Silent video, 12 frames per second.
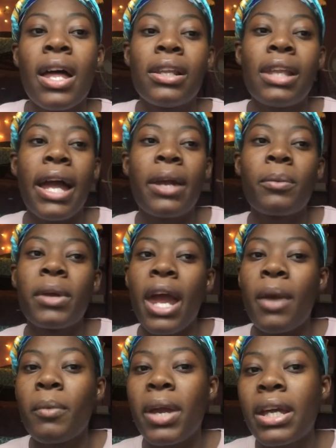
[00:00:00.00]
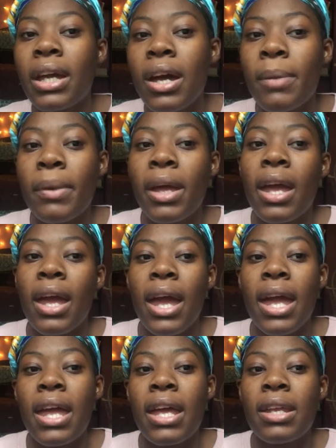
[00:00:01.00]
Like when I wake up,
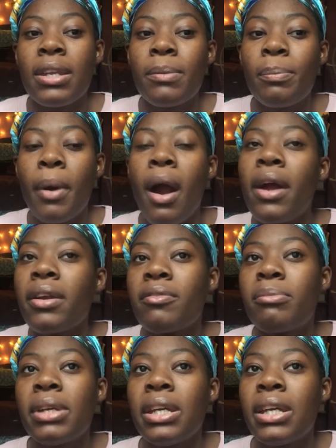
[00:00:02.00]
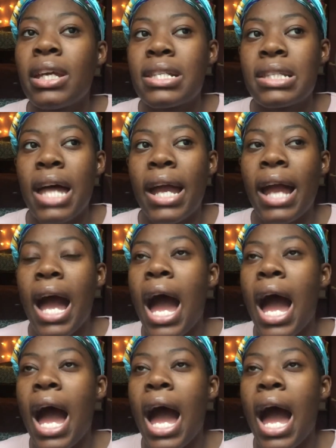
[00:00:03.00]
and part of me is like,